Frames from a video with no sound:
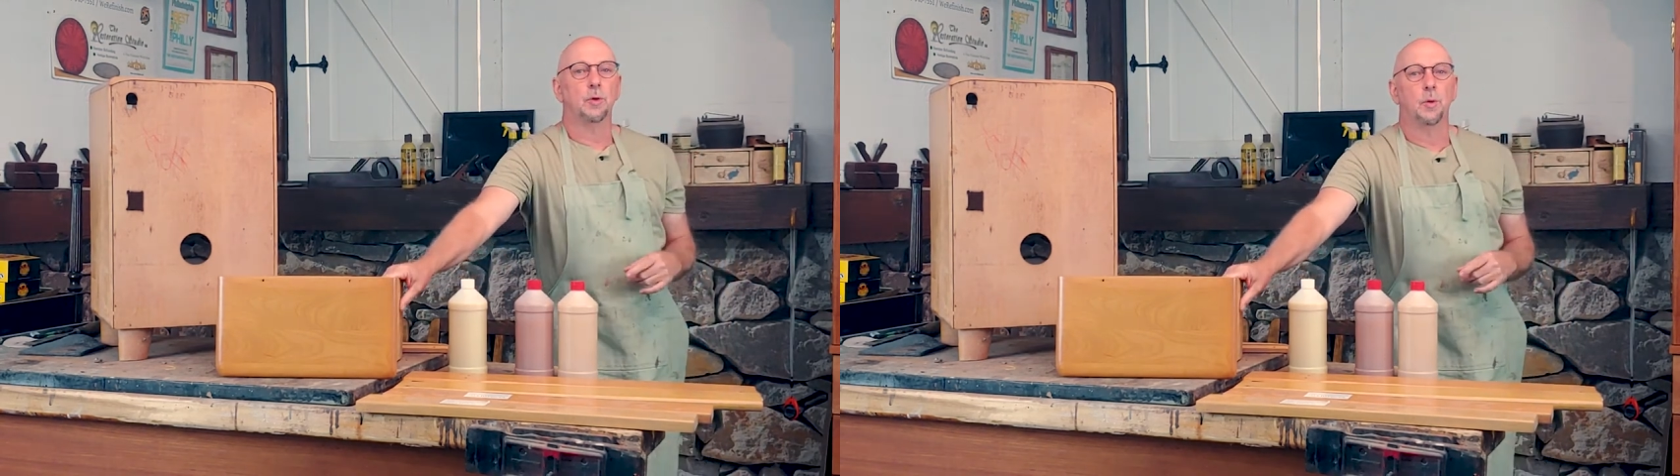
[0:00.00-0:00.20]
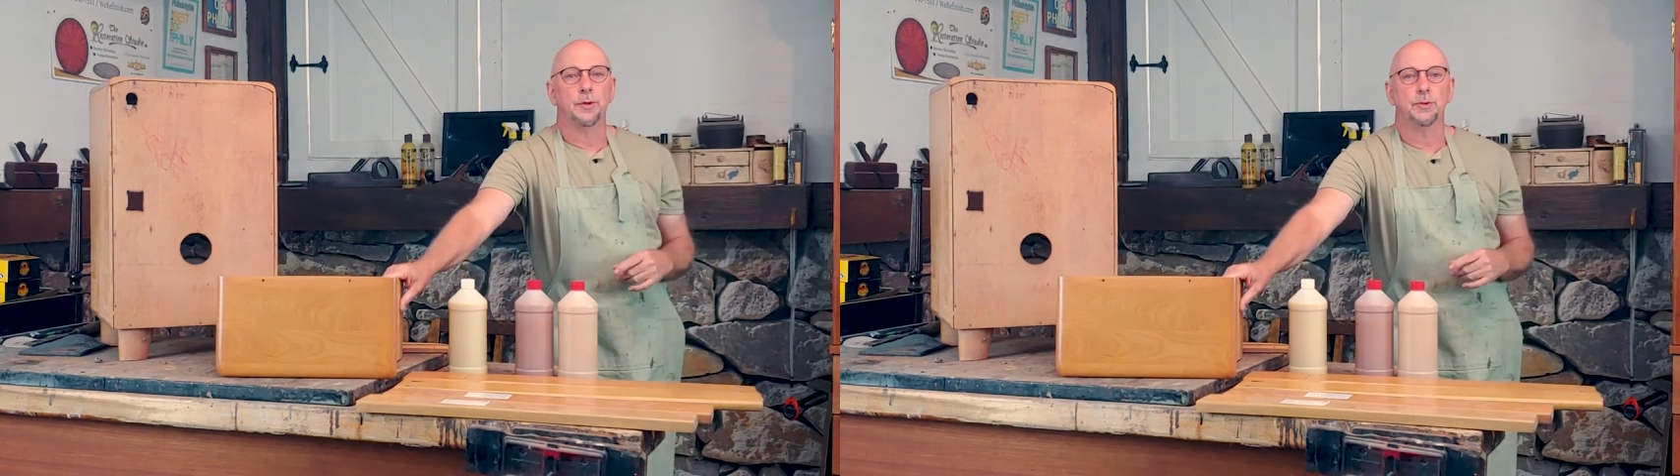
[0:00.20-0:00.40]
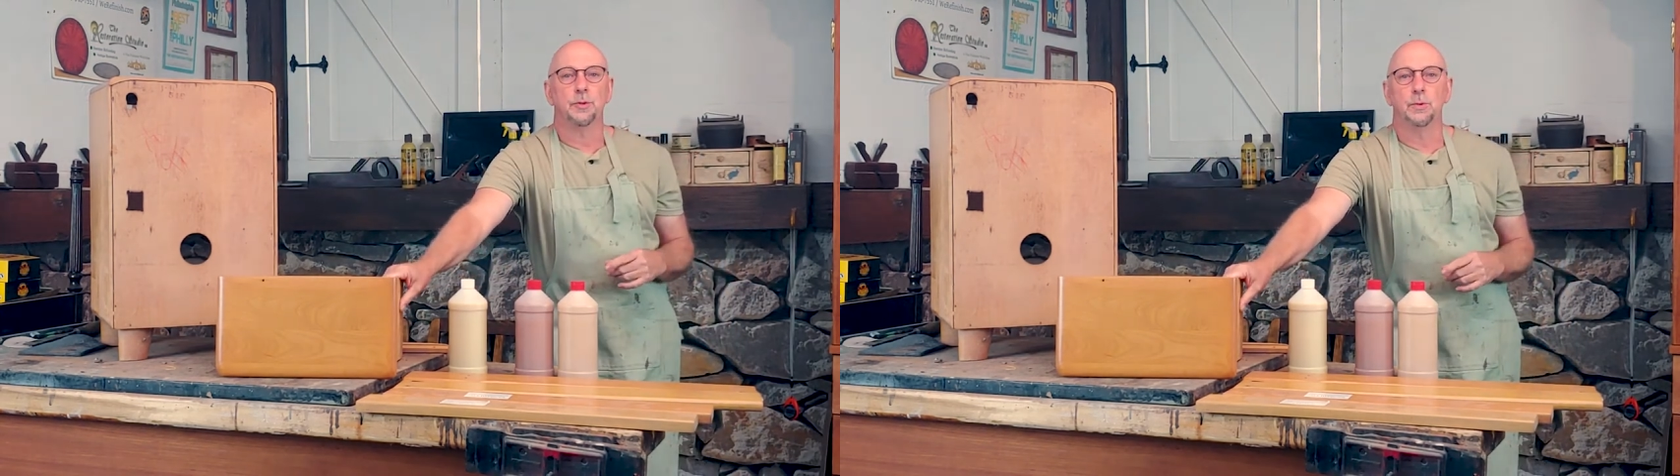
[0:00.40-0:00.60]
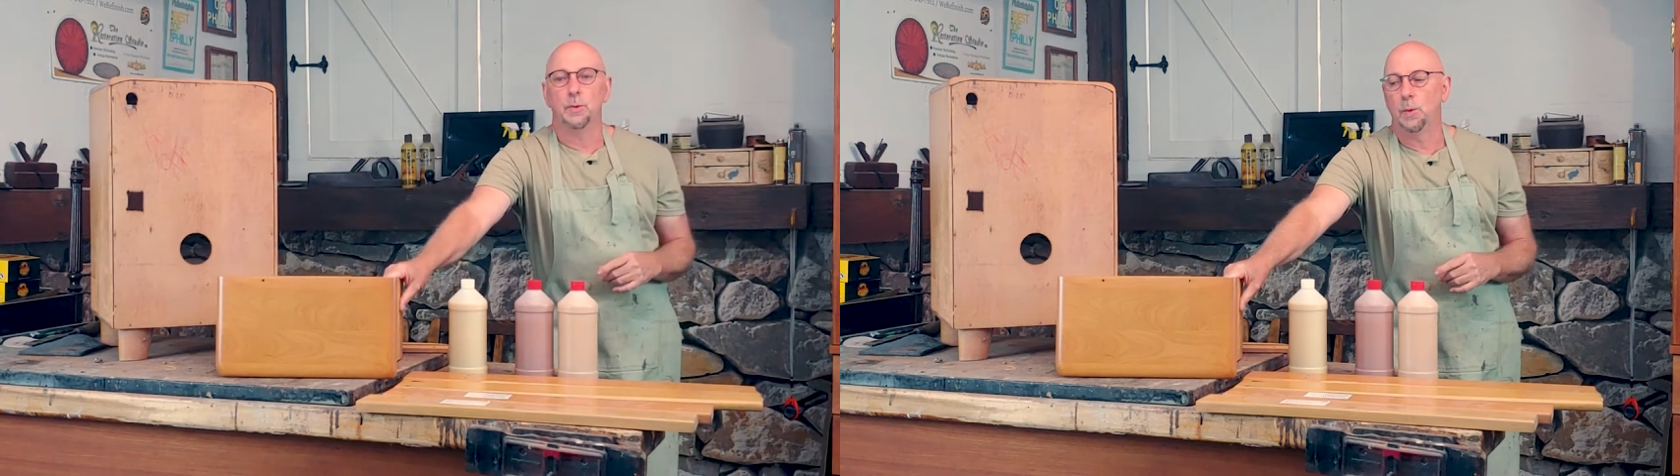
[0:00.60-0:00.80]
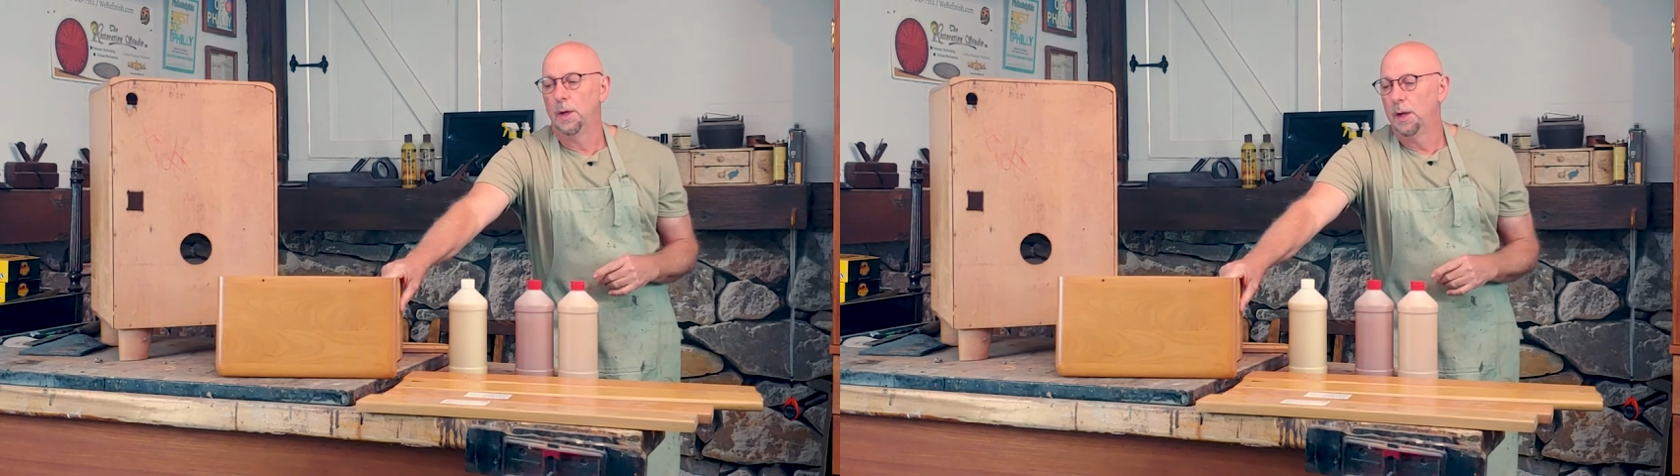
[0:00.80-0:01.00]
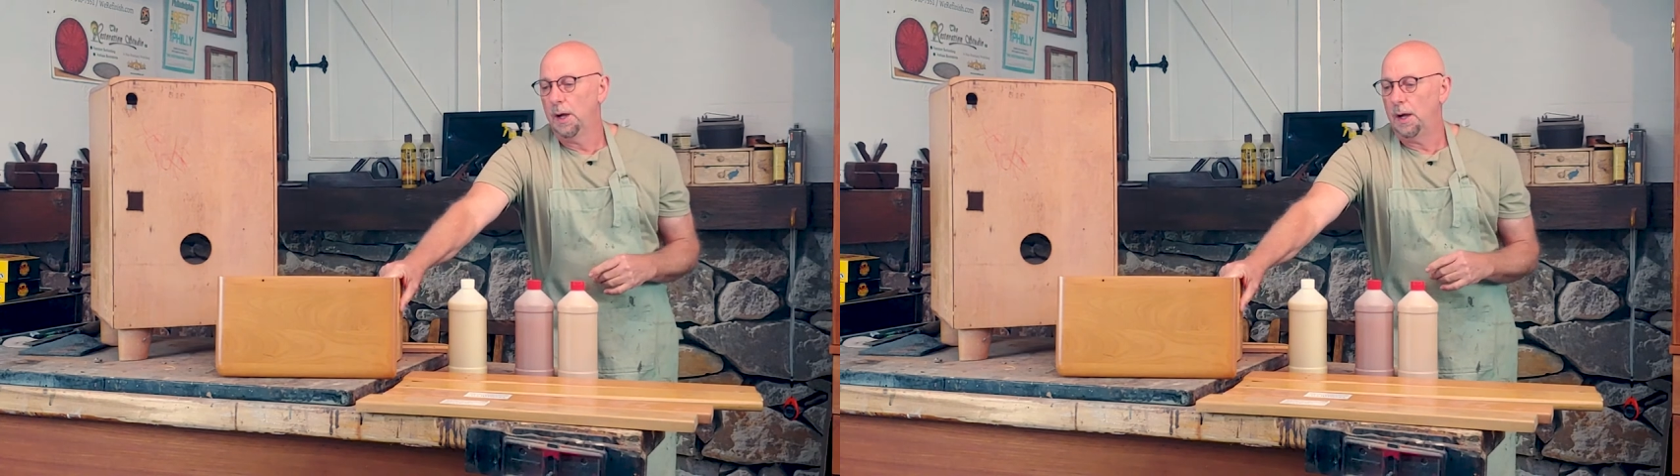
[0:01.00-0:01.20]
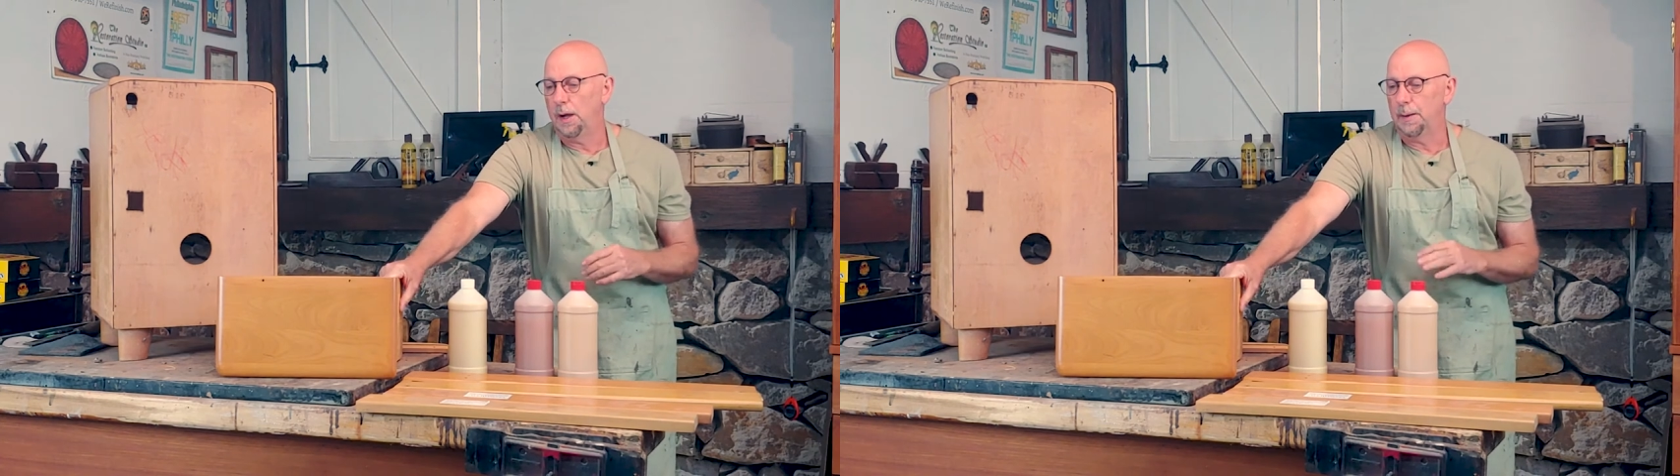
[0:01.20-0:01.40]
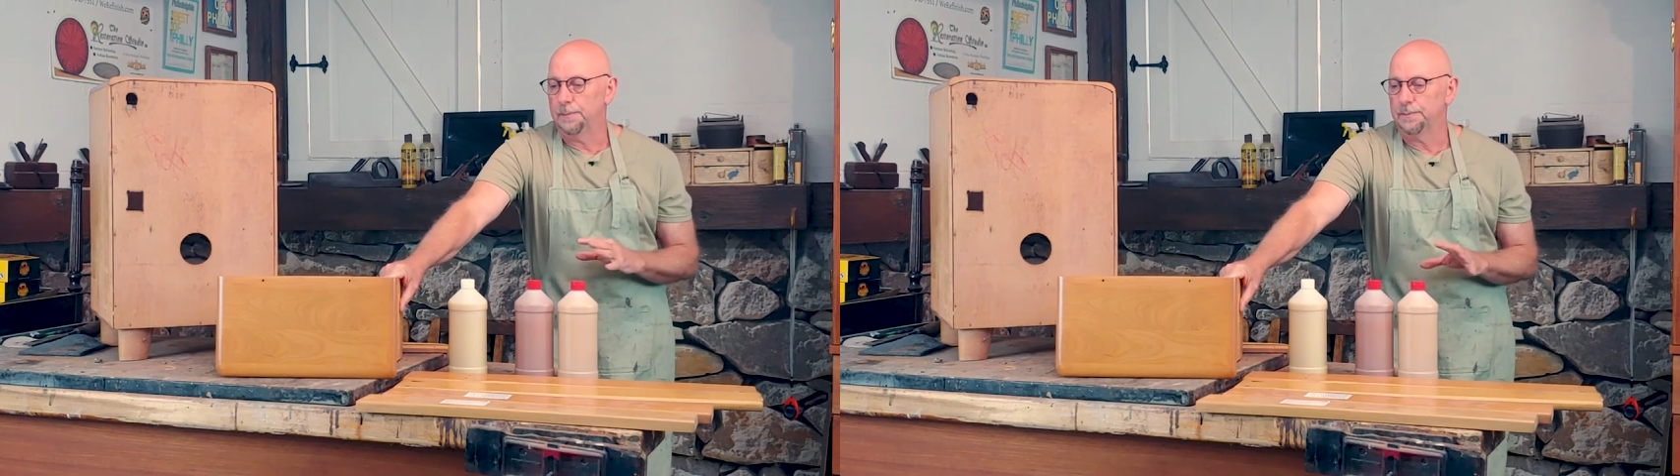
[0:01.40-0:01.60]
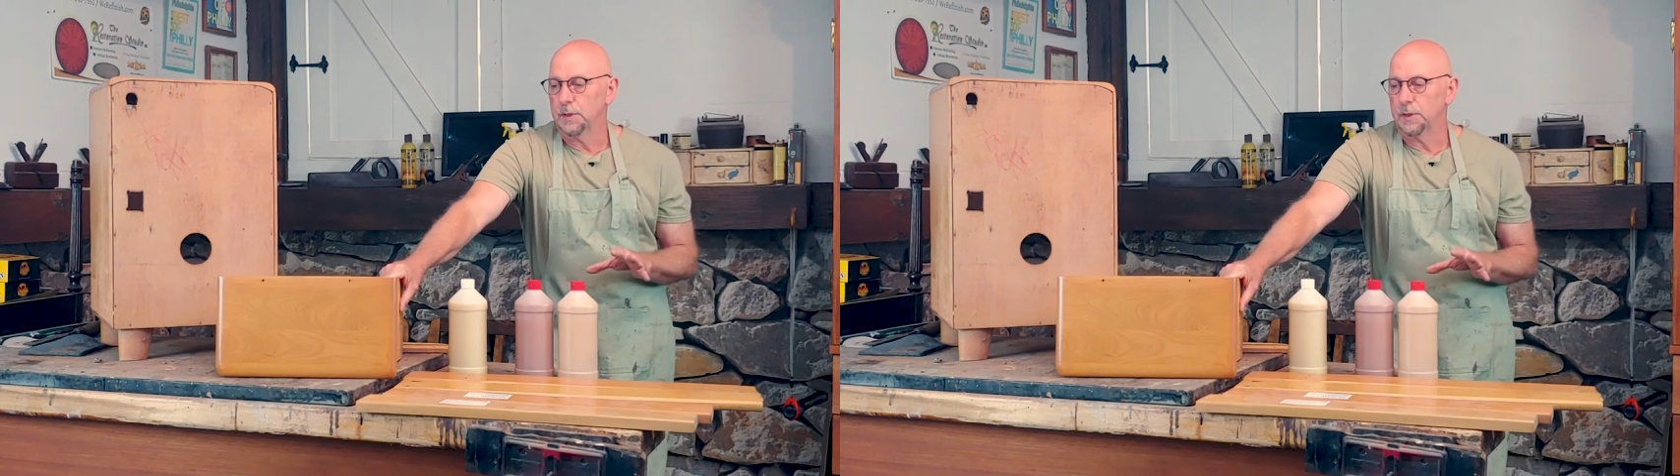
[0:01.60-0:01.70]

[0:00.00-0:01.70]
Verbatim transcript: going to um,